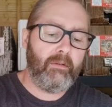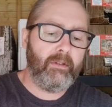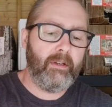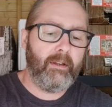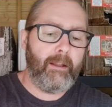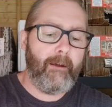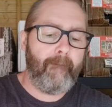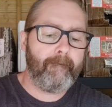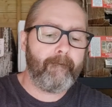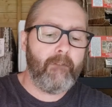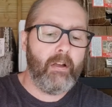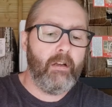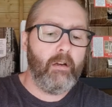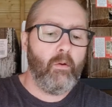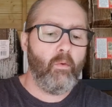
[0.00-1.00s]
while I was doing that,
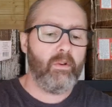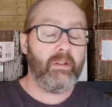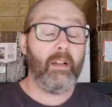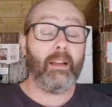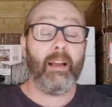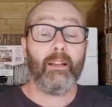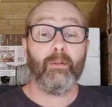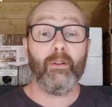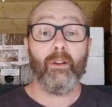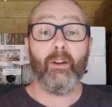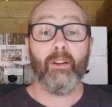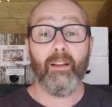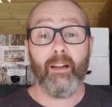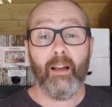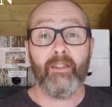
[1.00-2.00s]
which I'll get to
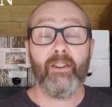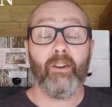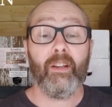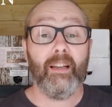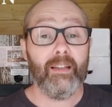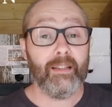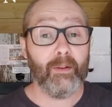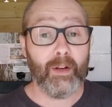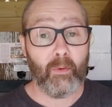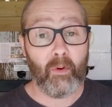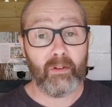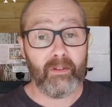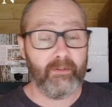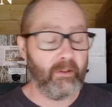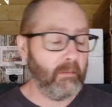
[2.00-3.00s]
enjoy later when I
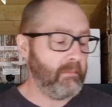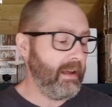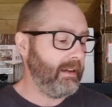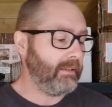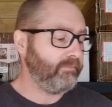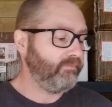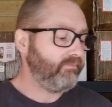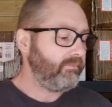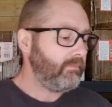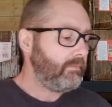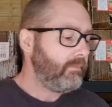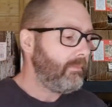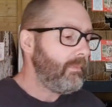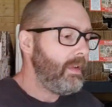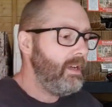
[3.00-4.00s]
watch the film back.
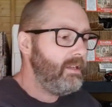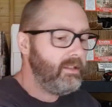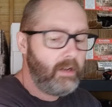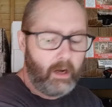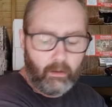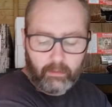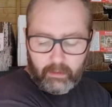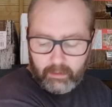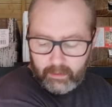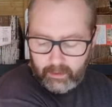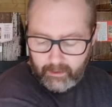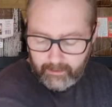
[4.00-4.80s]
So,